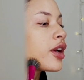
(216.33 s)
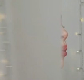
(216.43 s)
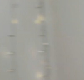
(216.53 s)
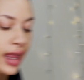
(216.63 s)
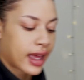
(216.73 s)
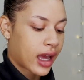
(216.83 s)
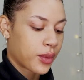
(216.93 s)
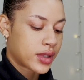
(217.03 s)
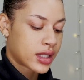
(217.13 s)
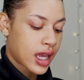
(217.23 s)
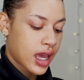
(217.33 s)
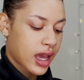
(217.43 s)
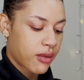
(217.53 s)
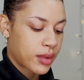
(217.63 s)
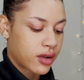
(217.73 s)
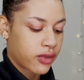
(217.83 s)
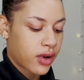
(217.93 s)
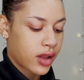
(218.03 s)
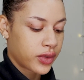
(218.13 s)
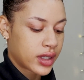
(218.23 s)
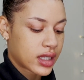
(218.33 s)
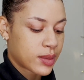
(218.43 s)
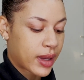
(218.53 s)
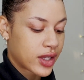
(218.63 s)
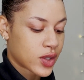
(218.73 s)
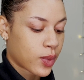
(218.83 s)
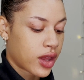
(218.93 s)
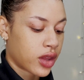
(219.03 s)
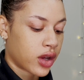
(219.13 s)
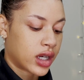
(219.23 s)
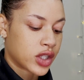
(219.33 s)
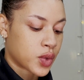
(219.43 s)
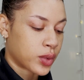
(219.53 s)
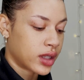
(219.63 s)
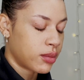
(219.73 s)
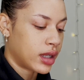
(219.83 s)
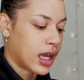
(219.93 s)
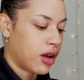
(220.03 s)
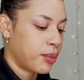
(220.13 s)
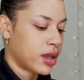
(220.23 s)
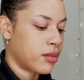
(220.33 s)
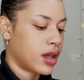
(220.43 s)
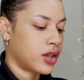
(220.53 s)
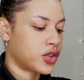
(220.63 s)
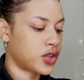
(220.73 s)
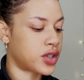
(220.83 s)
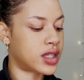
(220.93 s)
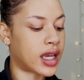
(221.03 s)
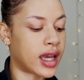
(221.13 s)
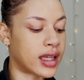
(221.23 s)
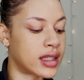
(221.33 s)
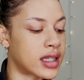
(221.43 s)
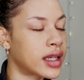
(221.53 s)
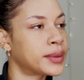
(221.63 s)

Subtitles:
But yeah, like I was saying, I've been following space weather, and it's really been helping me understand